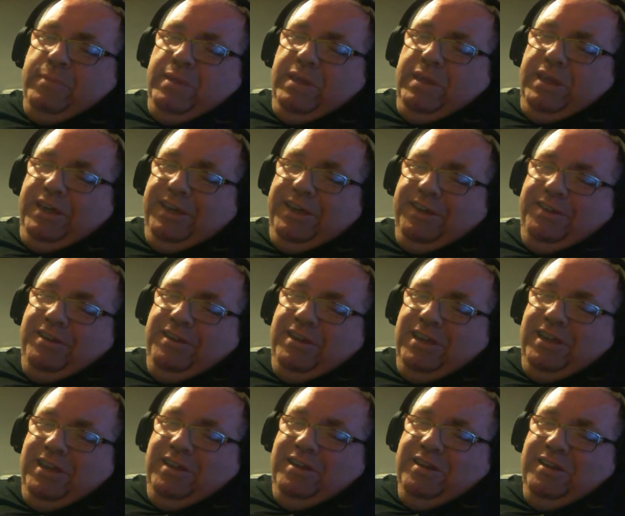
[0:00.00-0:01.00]

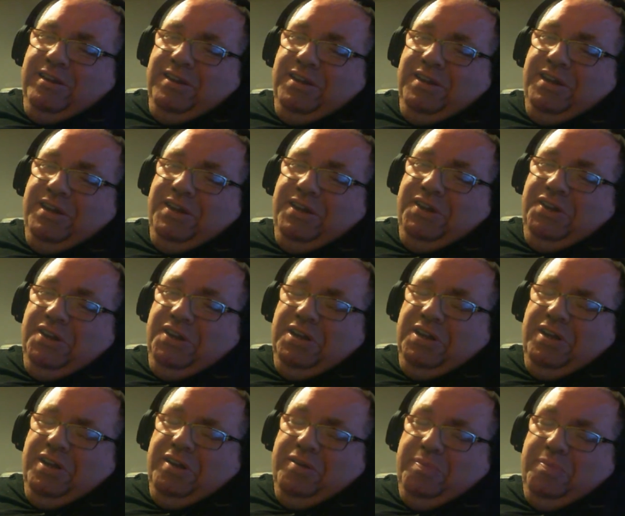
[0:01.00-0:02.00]
indeed in a
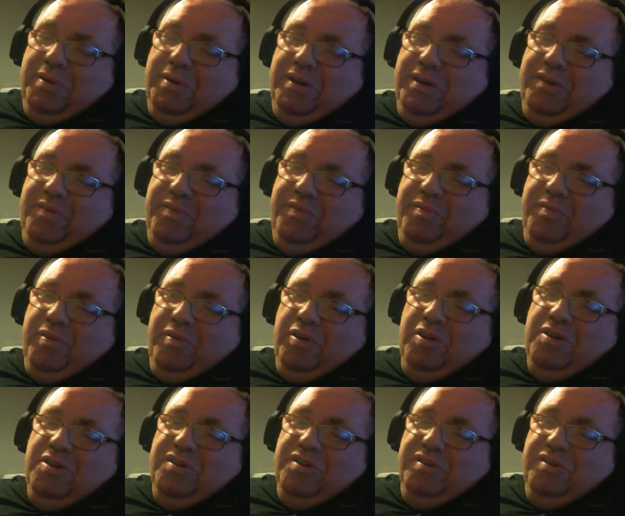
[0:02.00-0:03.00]
lot of parts of
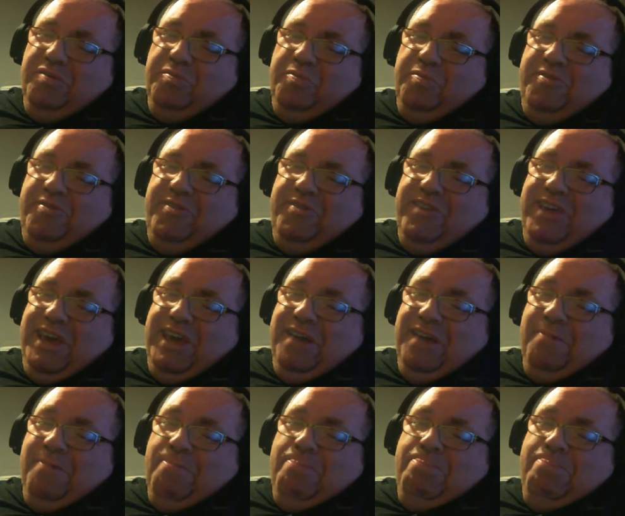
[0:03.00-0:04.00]
Ireland, I would say.
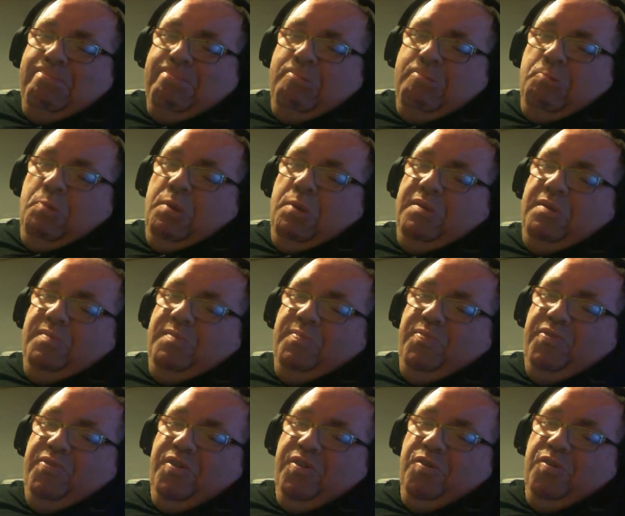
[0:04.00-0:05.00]

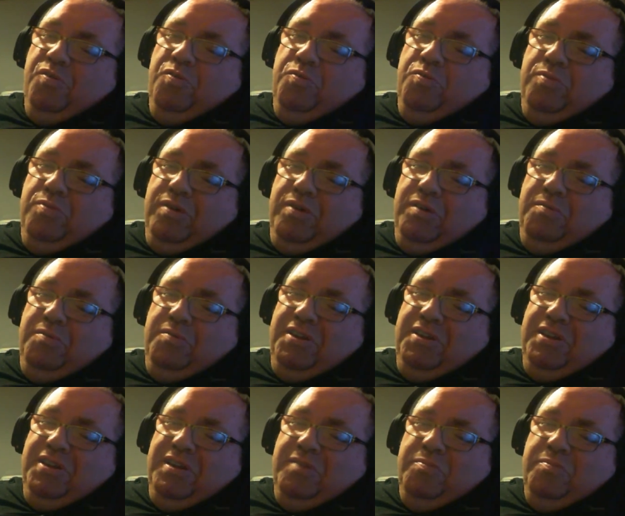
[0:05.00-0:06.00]
So what we
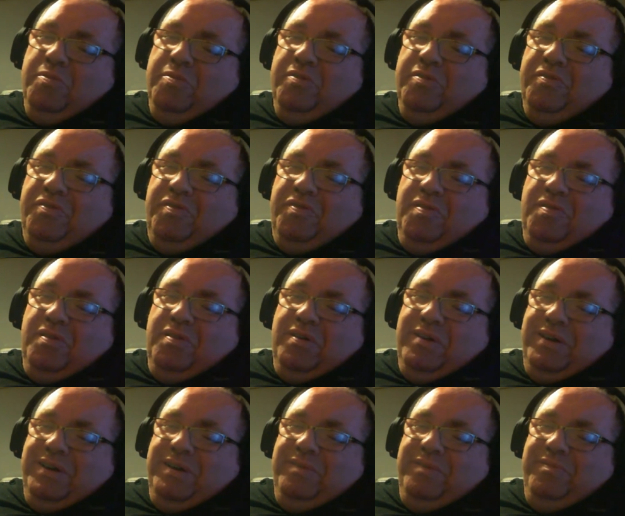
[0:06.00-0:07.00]
did was,
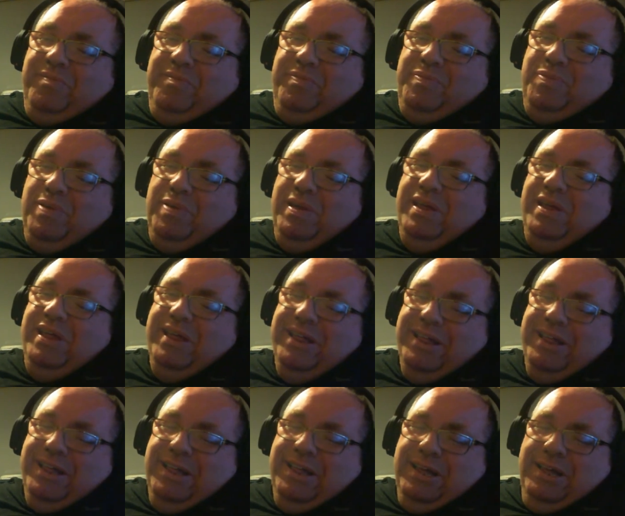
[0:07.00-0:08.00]
I've
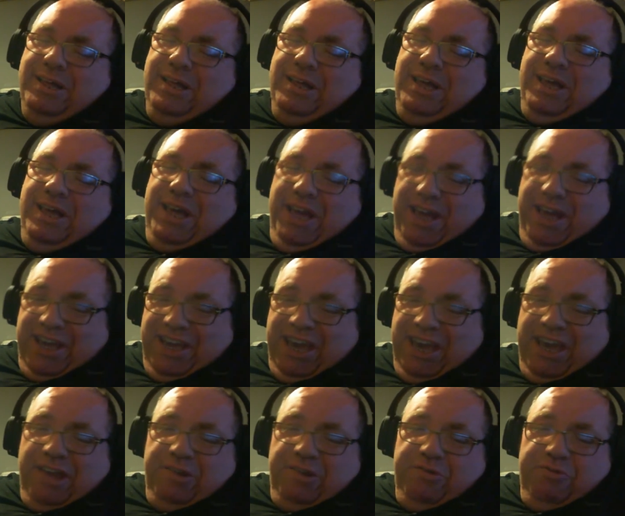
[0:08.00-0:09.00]

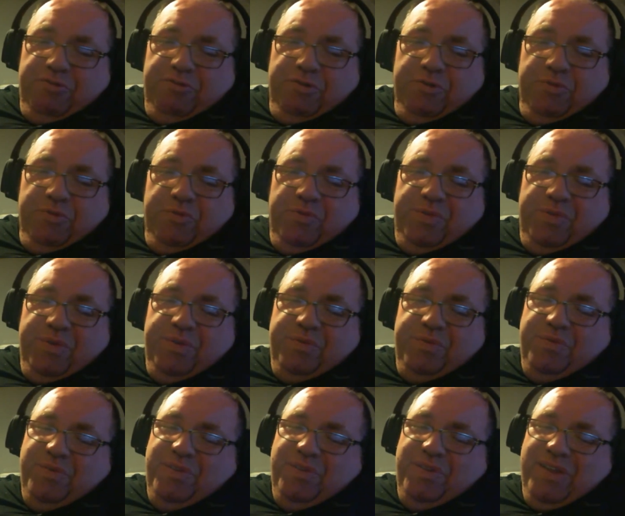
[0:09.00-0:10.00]
again, through
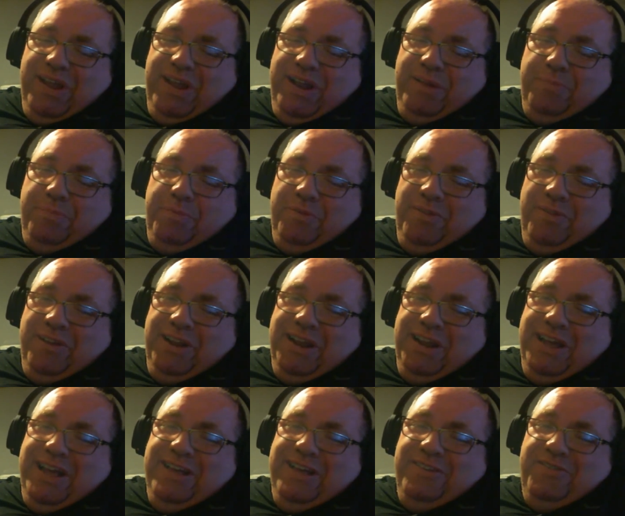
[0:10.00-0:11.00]
Susie's help in the
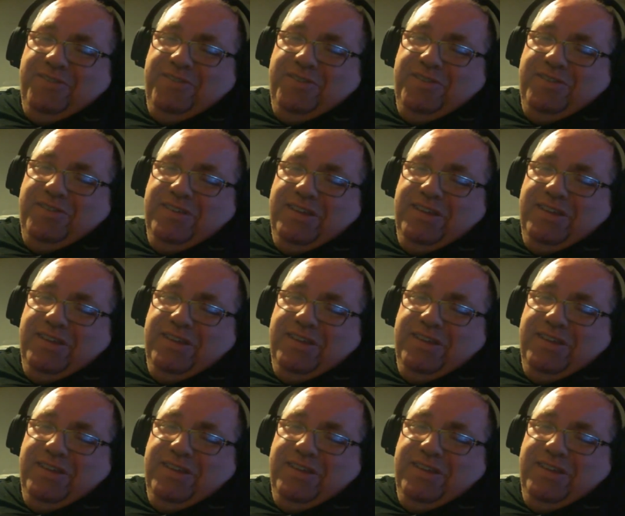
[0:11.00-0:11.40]
last